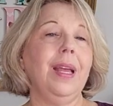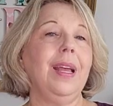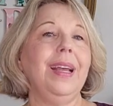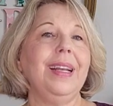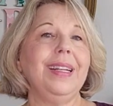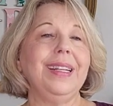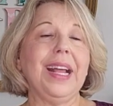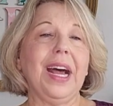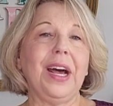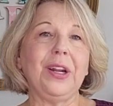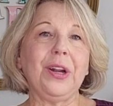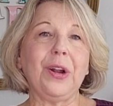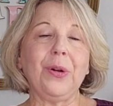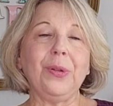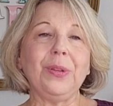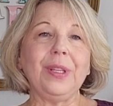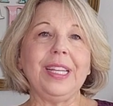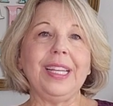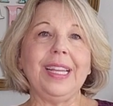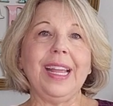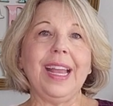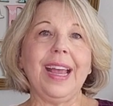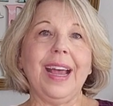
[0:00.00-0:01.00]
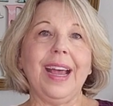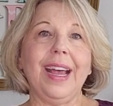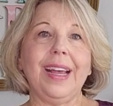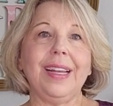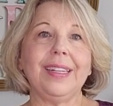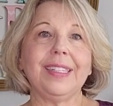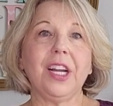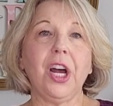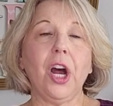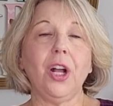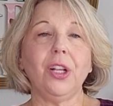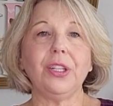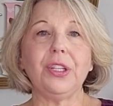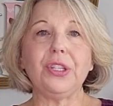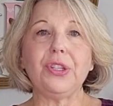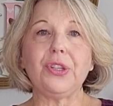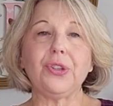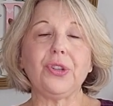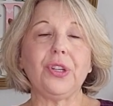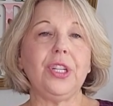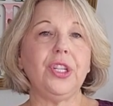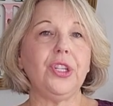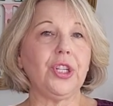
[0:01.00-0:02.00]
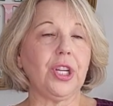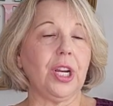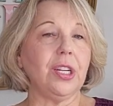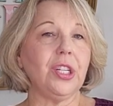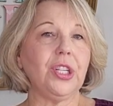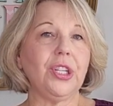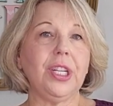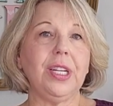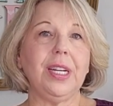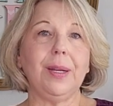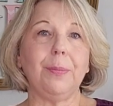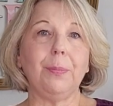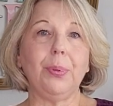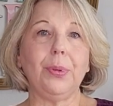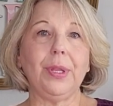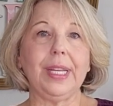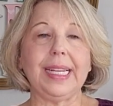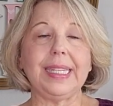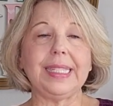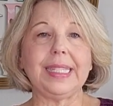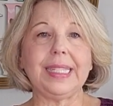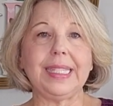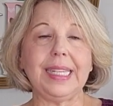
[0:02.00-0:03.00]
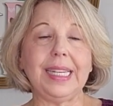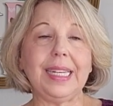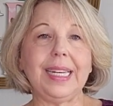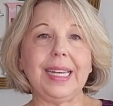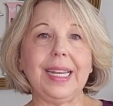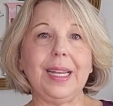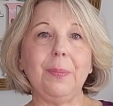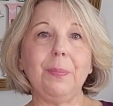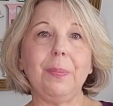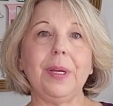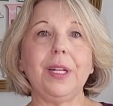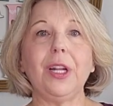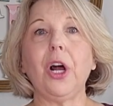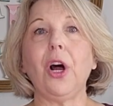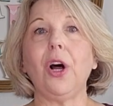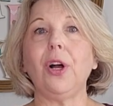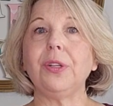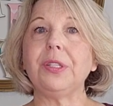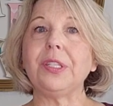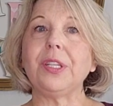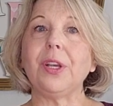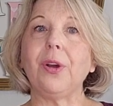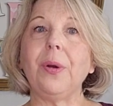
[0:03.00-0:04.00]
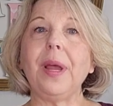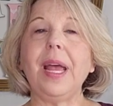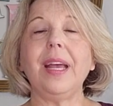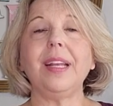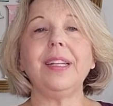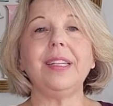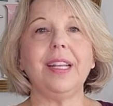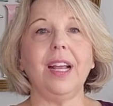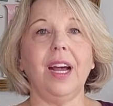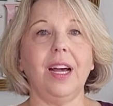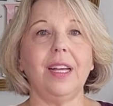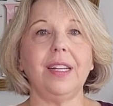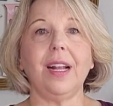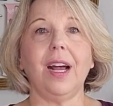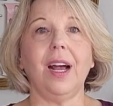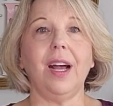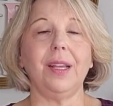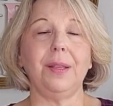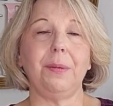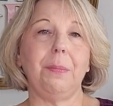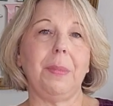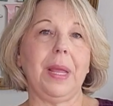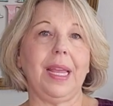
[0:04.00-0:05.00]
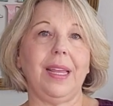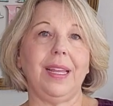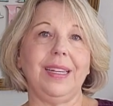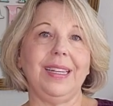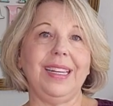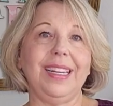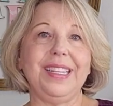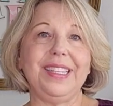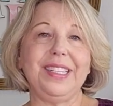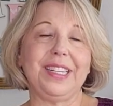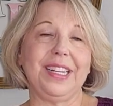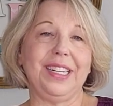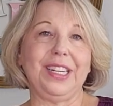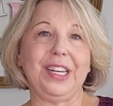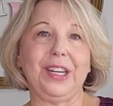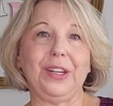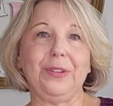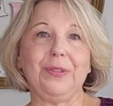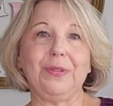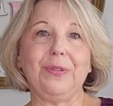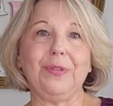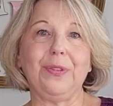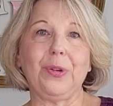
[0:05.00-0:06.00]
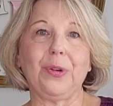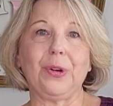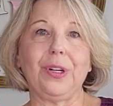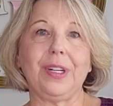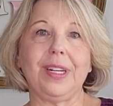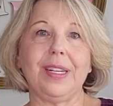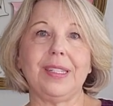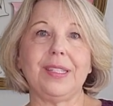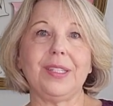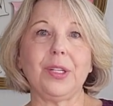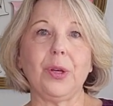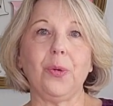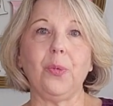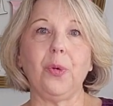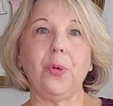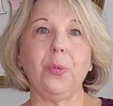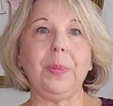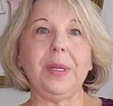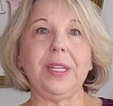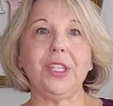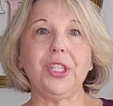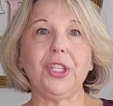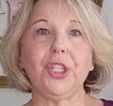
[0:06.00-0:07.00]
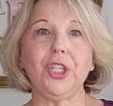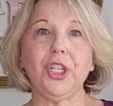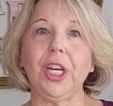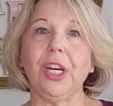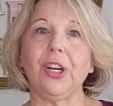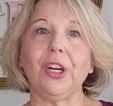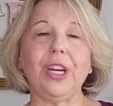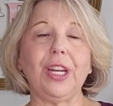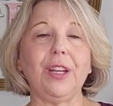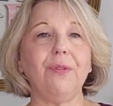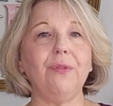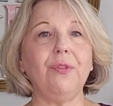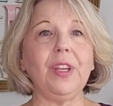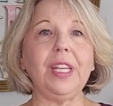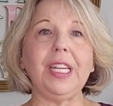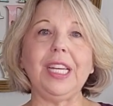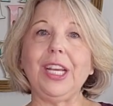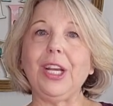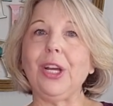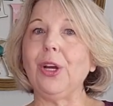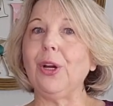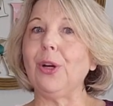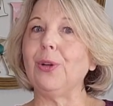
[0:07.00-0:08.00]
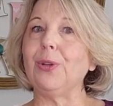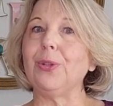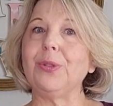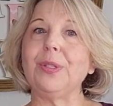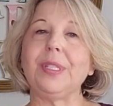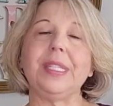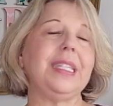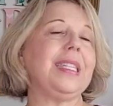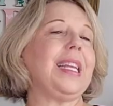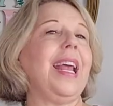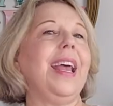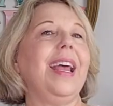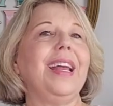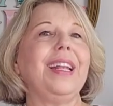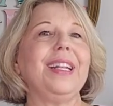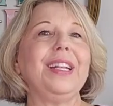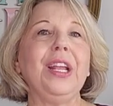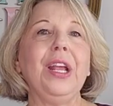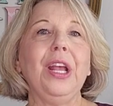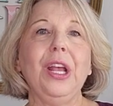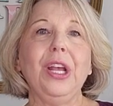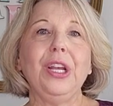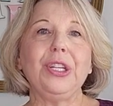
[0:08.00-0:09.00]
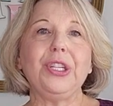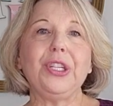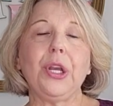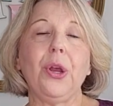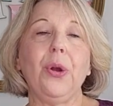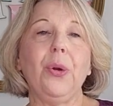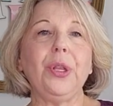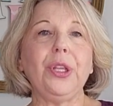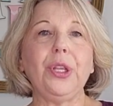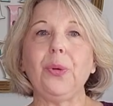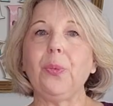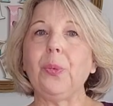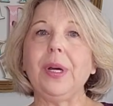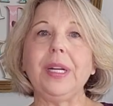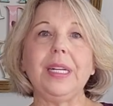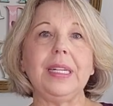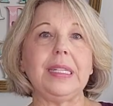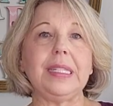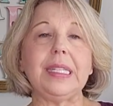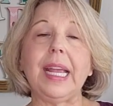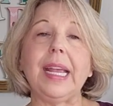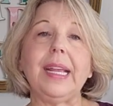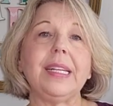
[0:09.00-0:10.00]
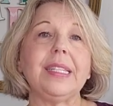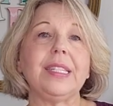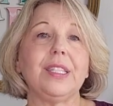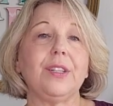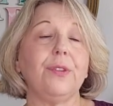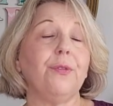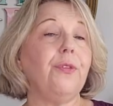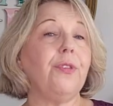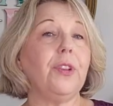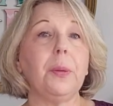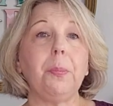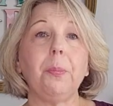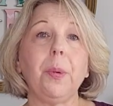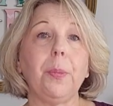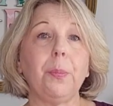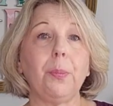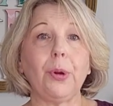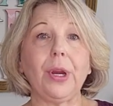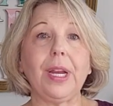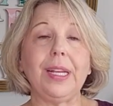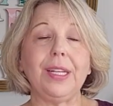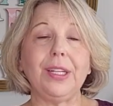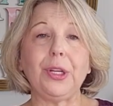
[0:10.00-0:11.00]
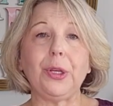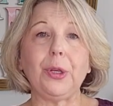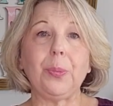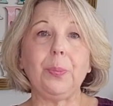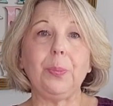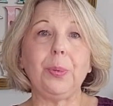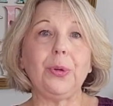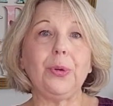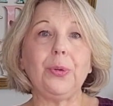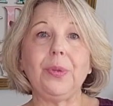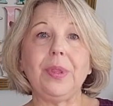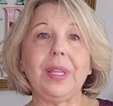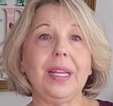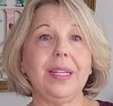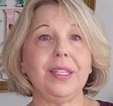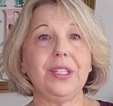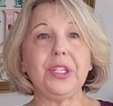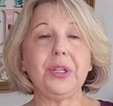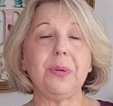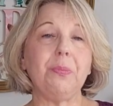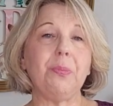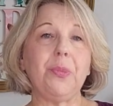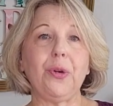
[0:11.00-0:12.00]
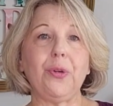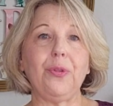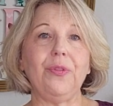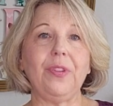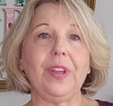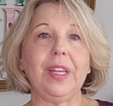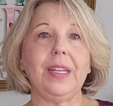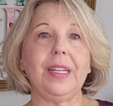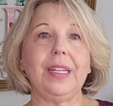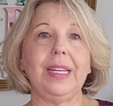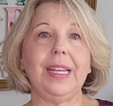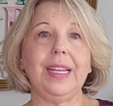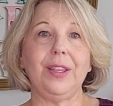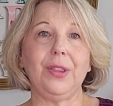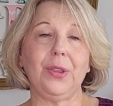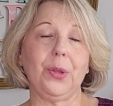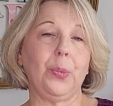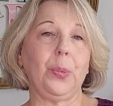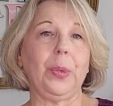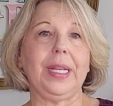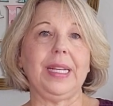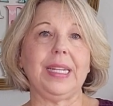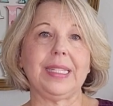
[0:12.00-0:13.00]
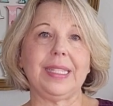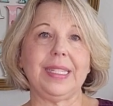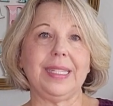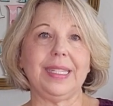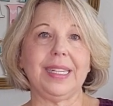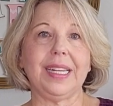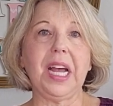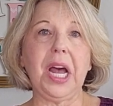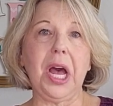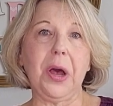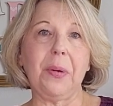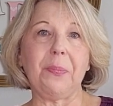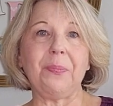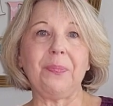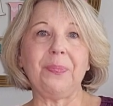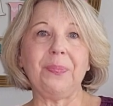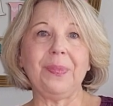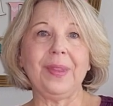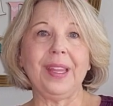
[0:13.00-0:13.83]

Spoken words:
not only at Collins Street Junction in Plant City, but also at Not on Main in Dunedin, Florida. So we'll be sharing videos and showing you what it takes to flip a brand new booth and to move in the weeks to come.